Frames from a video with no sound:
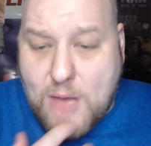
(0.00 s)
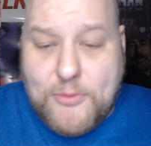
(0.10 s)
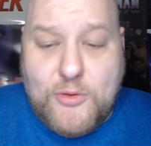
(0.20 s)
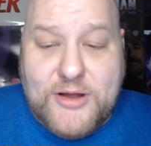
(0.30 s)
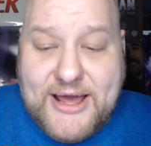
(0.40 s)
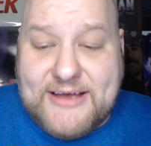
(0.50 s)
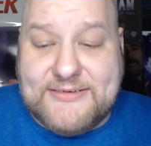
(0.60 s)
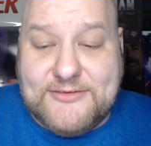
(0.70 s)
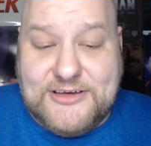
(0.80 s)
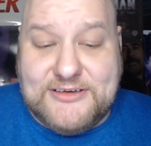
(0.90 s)
Boyd
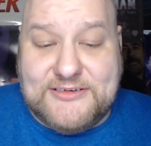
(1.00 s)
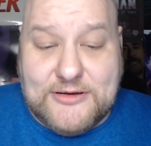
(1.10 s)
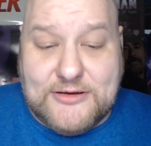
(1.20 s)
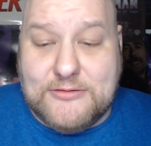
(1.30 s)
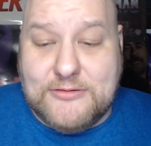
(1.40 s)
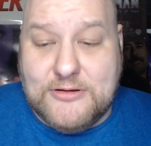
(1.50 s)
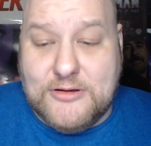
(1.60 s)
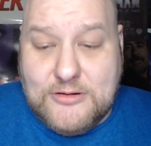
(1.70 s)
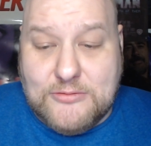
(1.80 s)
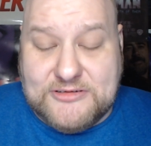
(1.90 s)
asks if she still
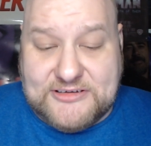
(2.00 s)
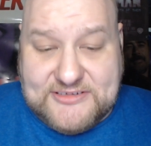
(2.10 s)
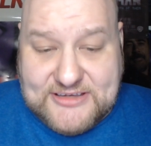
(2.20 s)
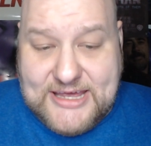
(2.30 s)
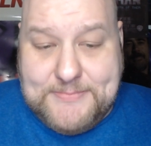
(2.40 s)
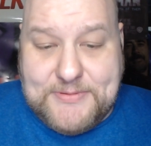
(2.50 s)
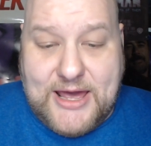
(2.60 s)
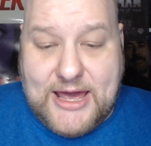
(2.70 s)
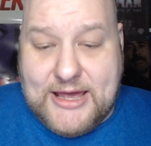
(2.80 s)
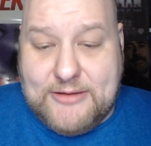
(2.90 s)
was asleep,
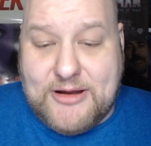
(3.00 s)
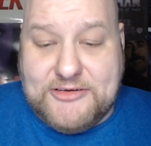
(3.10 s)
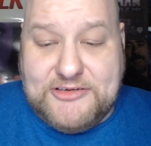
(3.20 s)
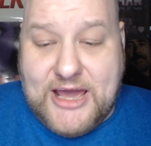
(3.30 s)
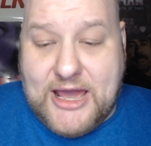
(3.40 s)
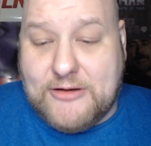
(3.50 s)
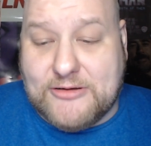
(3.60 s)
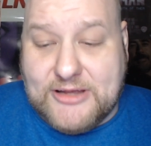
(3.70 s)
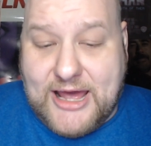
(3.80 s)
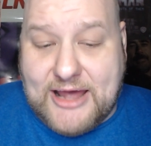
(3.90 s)
and Reggie
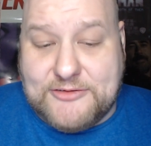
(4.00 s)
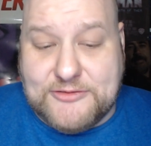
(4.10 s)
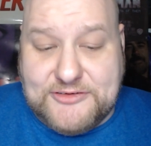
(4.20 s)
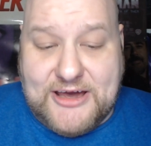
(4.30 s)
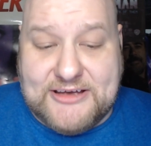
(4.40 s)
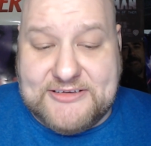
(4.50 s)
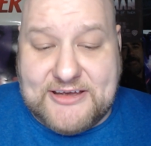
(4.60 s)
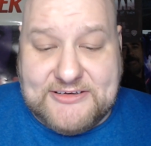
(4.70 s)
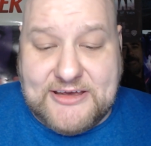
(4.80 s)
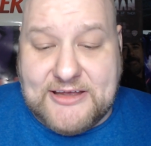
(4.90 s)
angrily answers yes
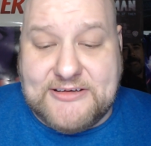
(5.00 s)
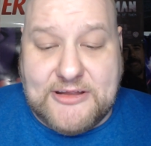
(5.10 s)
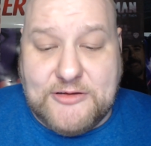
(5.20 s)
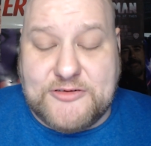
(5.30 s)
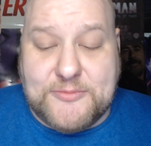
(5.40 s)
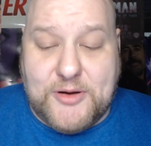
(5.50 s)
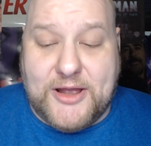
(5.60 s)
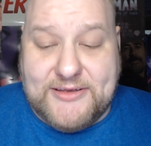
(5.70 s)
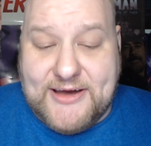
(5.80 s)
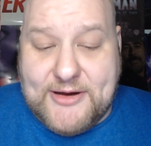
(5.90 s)
as he continues to
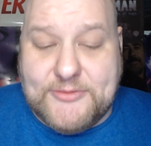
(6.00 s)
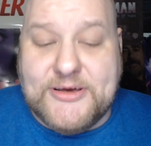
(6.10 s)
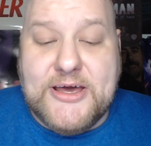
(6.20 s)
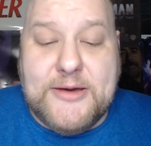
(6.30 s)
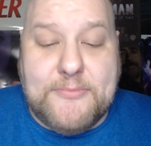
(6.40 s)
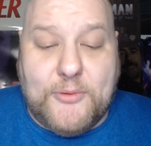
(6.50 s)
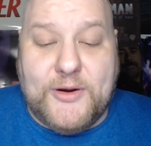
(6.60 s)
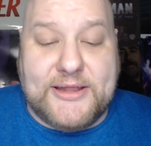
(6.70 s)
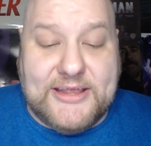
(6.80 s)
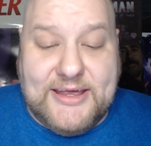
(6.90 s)
break down.
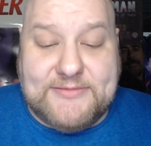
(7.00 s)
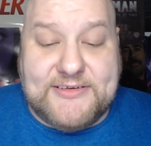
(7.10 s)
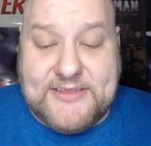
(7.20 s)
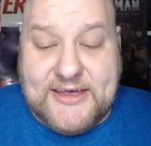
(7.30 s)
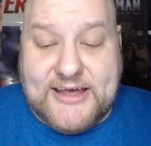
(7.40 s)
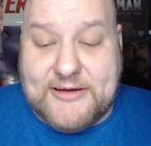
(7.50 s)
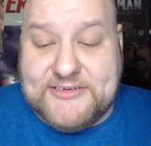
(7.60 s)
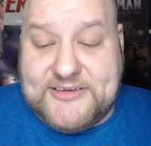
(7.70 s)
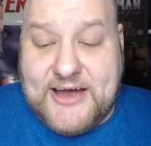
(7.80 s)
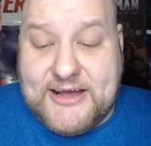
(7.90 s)
Boyd leaves to think
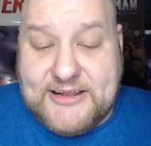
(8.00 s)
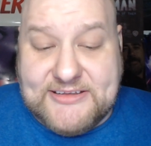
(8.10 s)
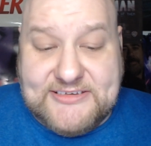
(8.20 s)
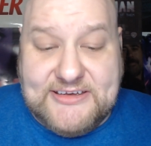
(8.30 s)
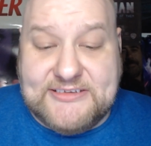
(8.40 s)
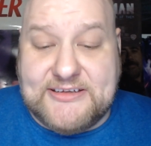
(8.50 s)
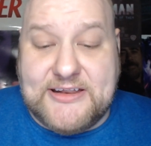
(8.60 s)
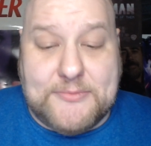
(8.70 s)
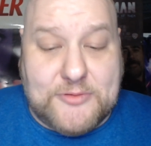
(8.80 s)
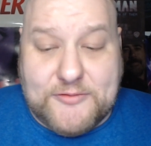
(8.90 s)
outside and sees a
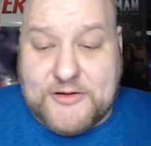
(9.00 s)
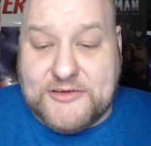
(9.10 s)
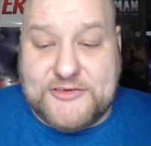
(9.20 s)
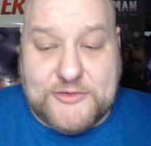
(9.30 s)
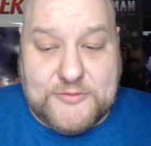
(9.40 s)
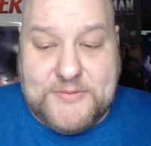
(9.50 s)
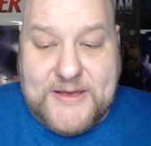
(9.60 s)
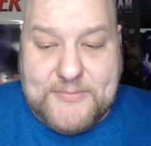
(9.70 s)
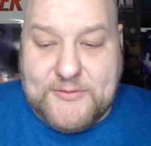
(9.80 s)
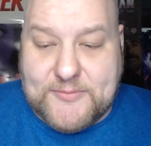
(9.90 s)
number of concerned
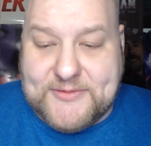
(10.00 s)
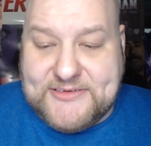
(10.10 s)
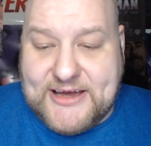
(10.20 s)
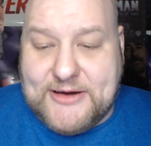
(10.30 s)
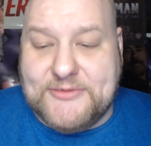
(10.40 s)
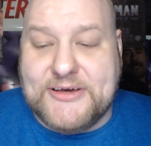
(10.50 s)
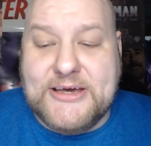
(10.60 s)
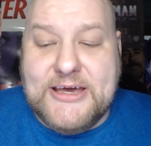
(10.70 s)
people from the town.